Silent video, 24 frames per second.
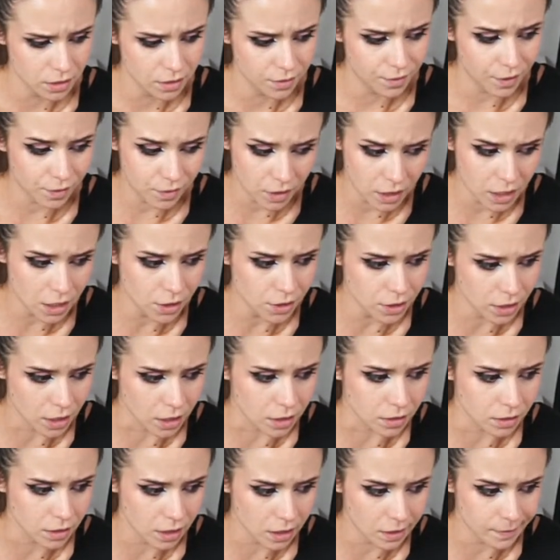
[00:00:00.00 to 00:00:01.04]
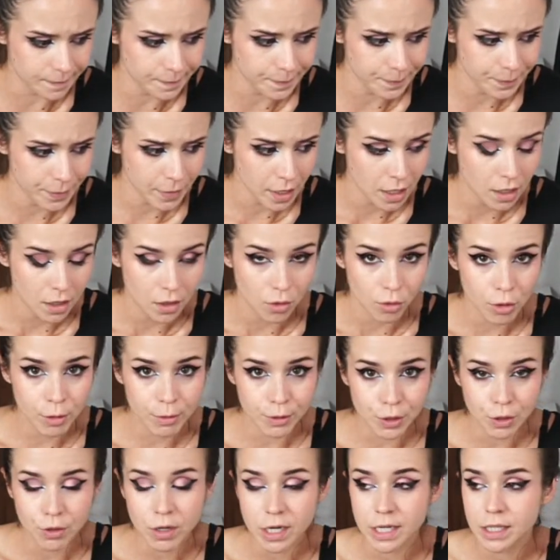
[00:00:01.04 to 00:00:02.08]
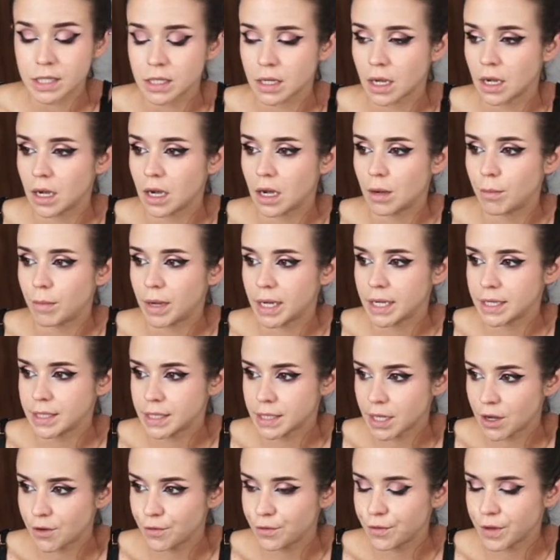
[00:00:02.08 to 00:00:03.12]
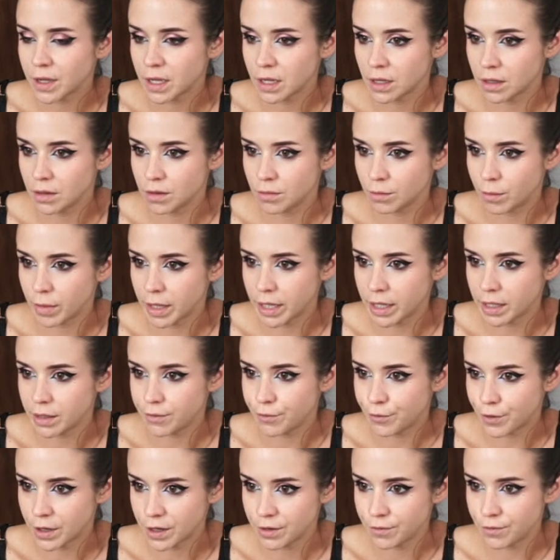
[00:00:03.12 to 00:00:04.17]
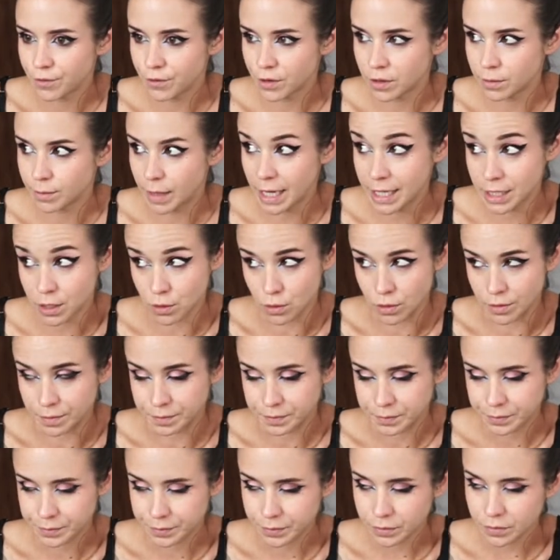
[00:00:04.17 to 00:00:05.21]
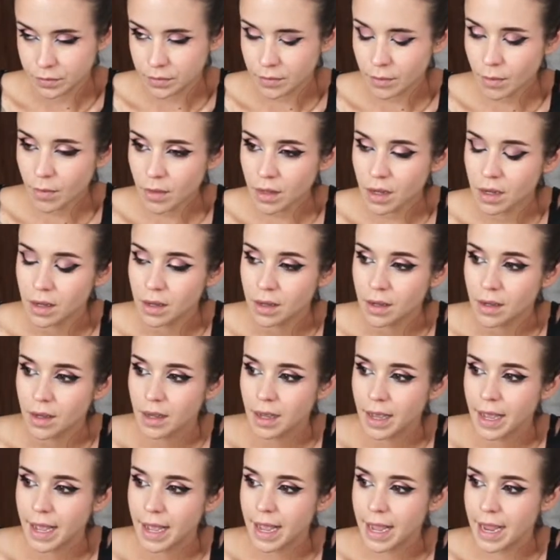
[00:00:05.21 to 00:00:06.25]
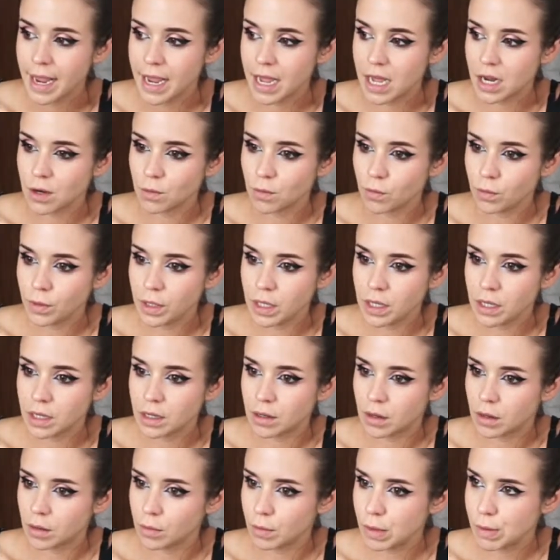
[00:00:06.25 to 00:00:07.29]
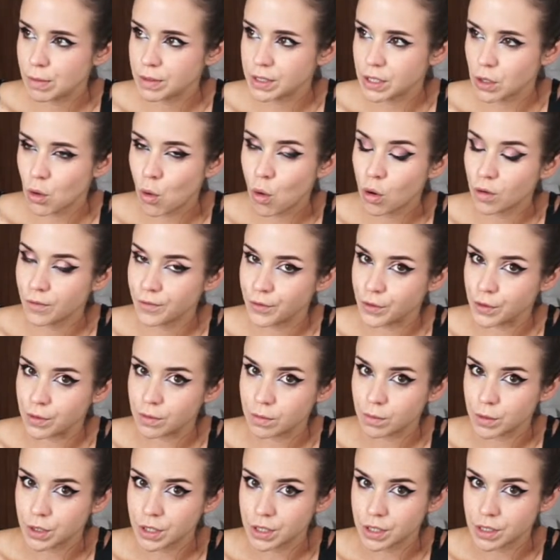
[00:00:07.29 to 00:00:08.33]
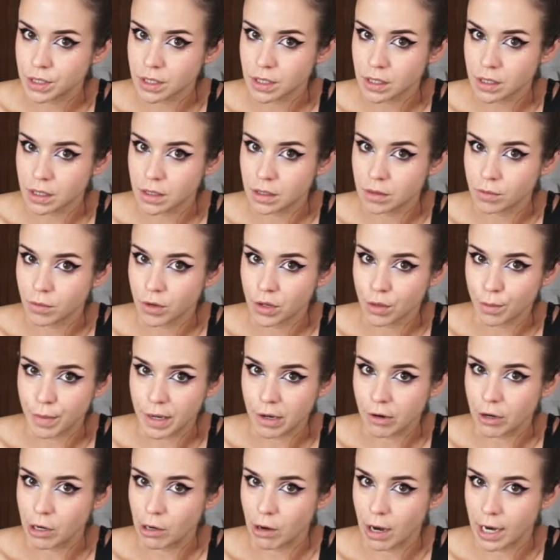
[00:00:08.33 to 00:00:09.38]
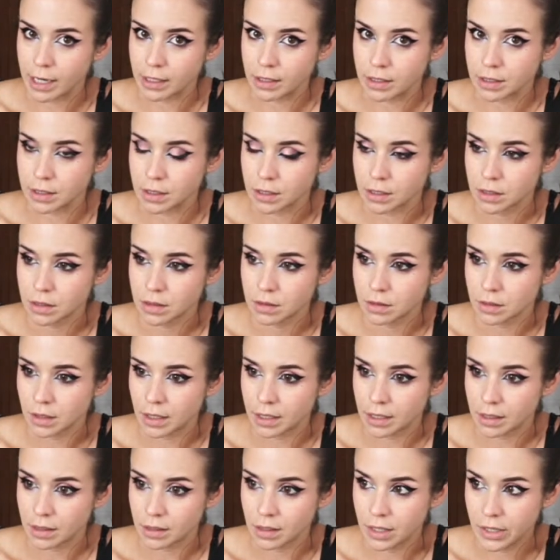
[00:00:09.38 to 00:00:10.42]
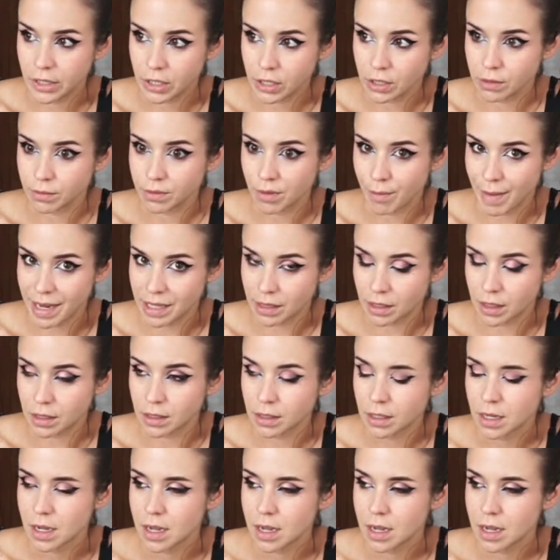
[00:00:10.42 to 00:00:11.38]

15 years ago. Yeah. We went to Greece, myself and my friend from high school. And we went to Corfu, which is one of the barrier islands, like near the mainland.